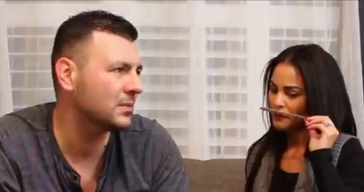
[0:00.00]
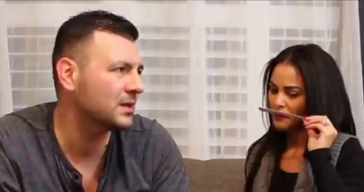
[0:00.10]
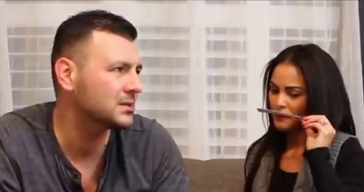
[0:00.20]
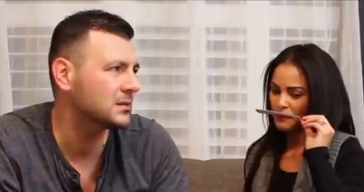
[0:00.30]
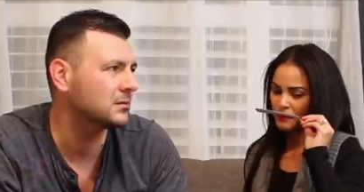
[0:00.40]

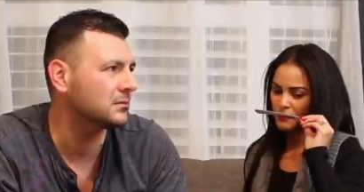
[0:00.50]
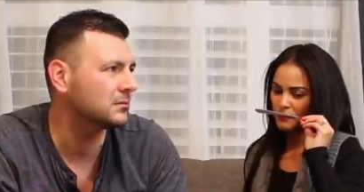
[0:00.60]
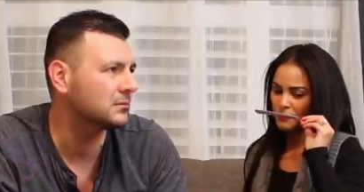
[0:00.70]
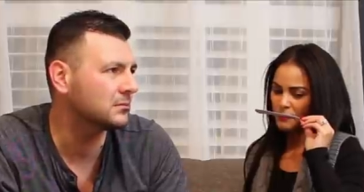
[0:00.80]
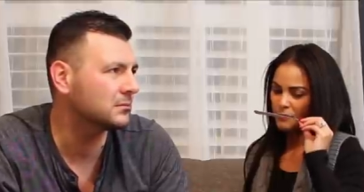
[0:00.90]
Speaker 1: makes it
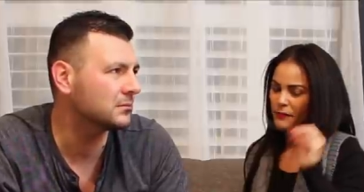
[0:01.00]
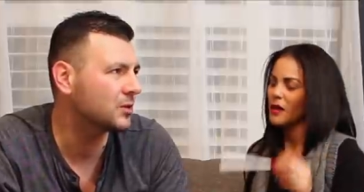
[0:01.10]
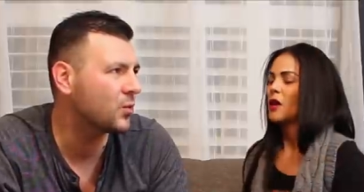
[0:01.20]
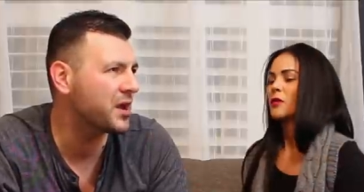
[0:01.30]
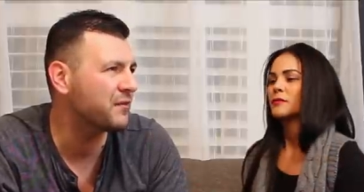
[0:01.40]

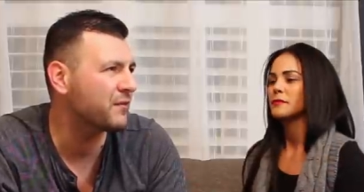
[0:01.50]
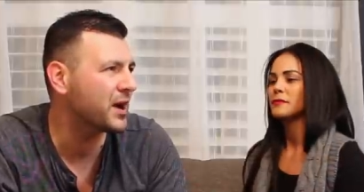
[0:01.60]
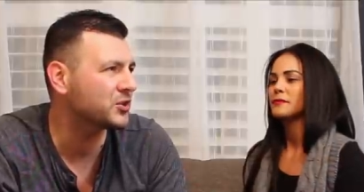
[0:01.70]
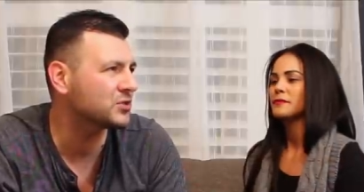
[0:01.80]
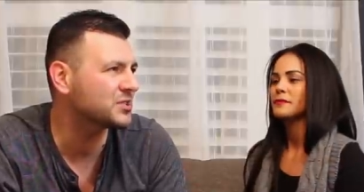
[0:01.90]
no. quite
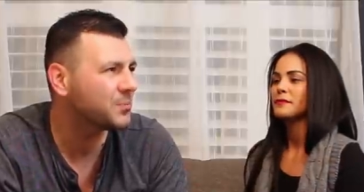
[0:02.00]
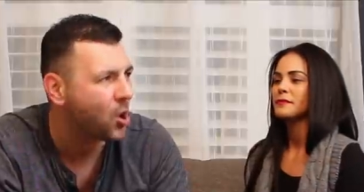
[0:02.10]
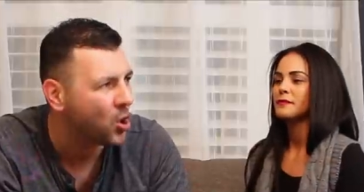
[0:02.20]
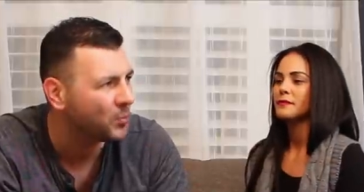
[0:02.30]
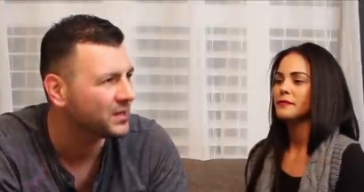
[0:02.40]
fresh.
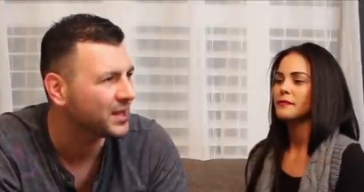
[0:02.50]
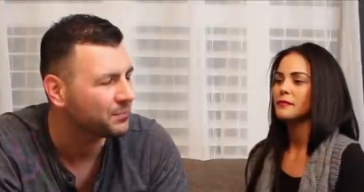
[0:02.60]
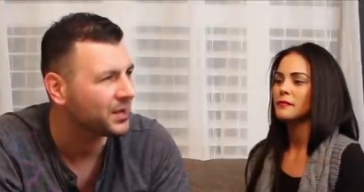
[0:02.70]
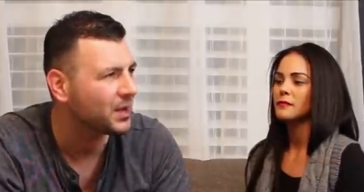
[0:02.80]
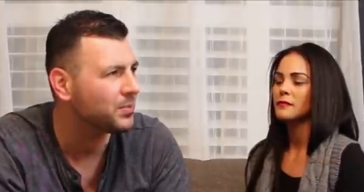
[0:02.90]
Some almond.
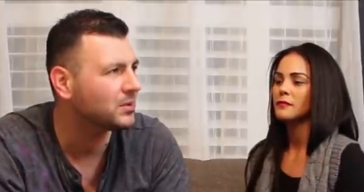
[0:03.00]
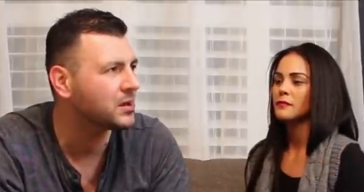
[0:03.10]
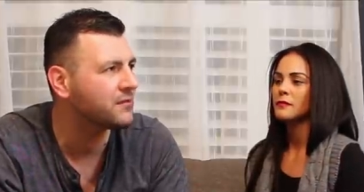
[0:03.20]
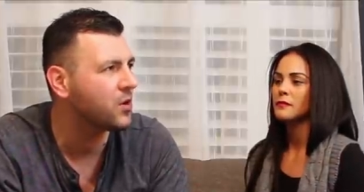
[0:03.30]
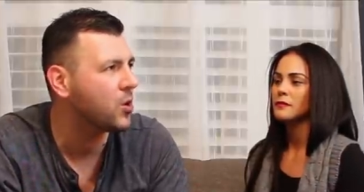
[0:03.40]
I pick up a
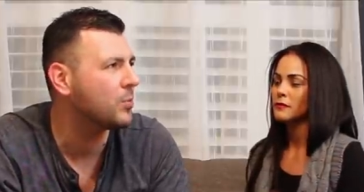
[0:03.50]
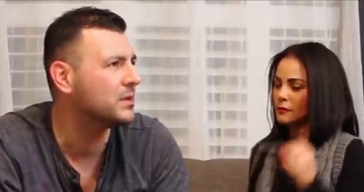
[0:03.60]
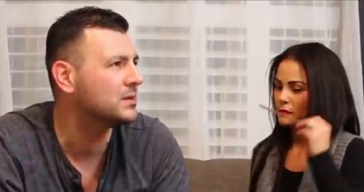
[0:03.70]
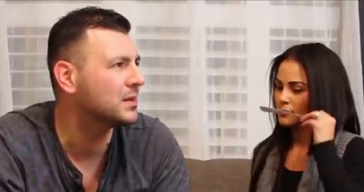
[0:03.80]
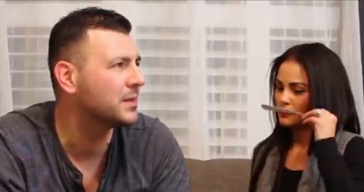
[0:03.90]
lot of
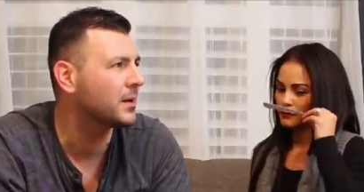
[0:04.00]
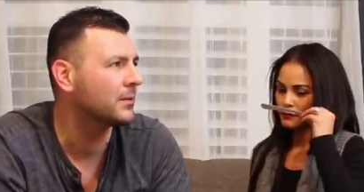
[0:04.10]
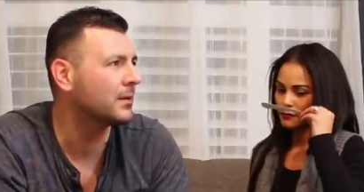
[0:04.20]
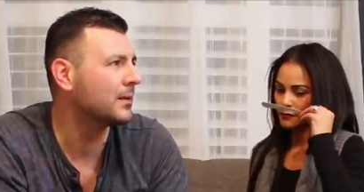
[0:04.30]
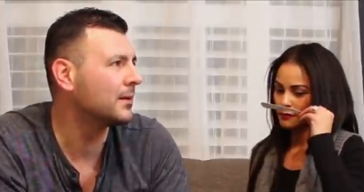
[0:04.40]
almond in
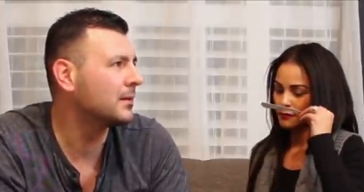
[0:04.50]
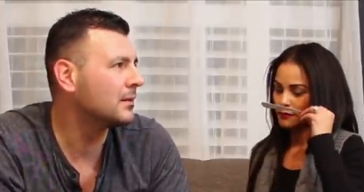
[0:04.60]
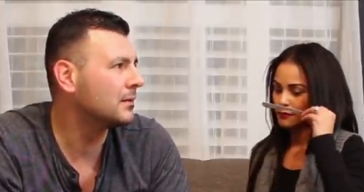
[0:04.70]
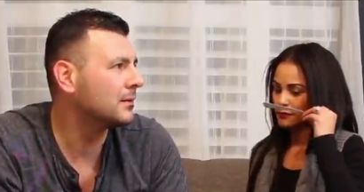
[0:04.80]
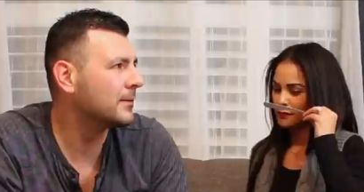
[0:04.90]
there.
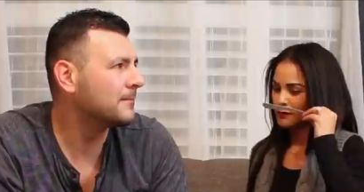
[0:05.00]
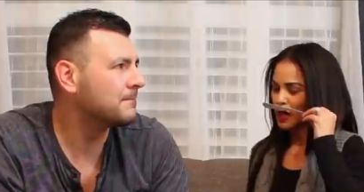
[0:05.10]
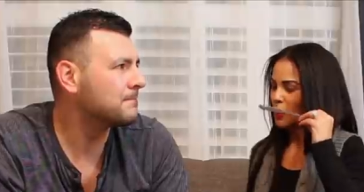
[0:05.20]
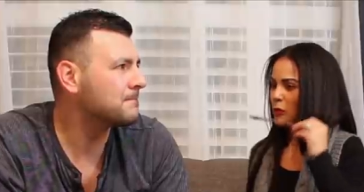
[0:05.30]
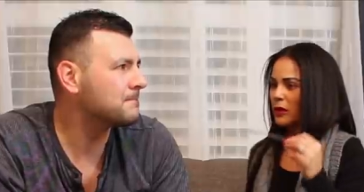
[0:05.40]

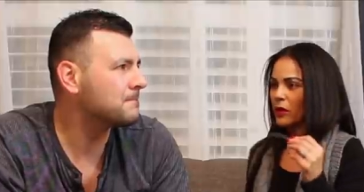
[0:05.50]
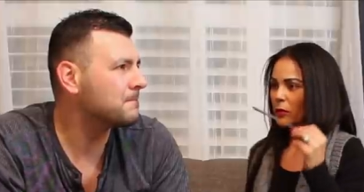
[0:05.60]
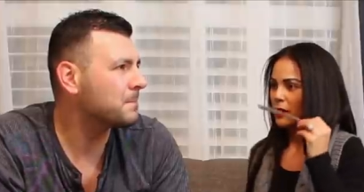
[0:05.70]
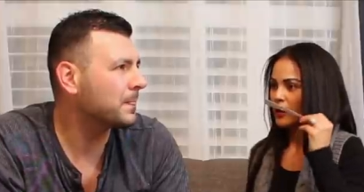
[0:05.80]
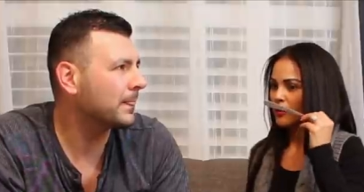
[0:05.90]
Speaker 2: I don't pick
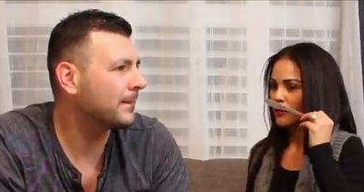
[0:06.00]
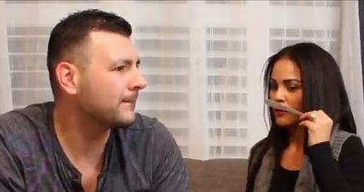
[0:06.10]
up any